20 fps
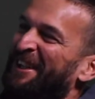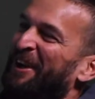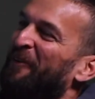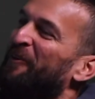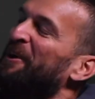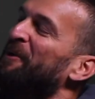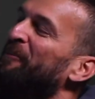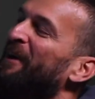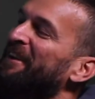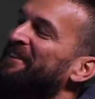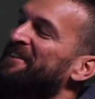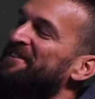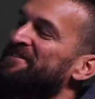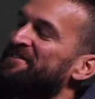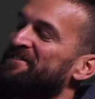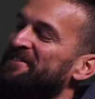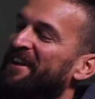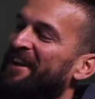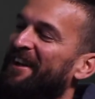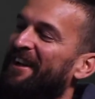What about
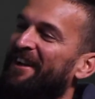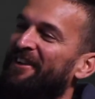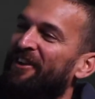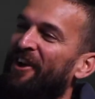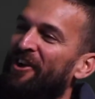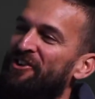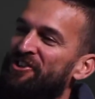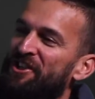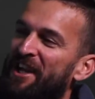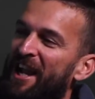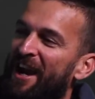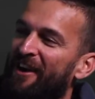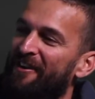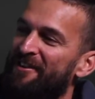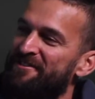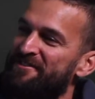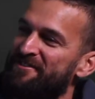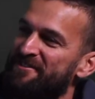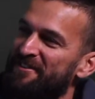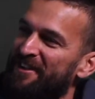this Najee
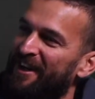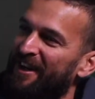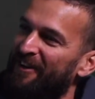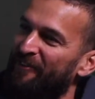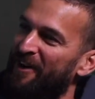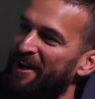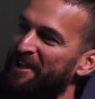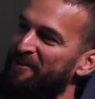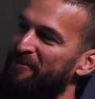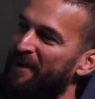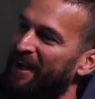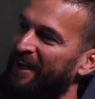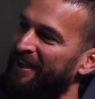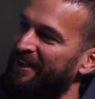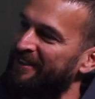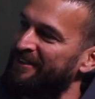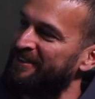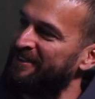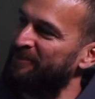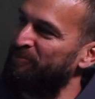Harris running
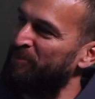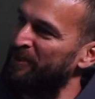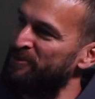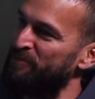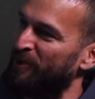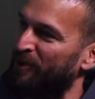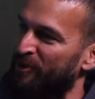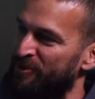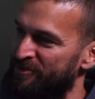back at Pittsburgh?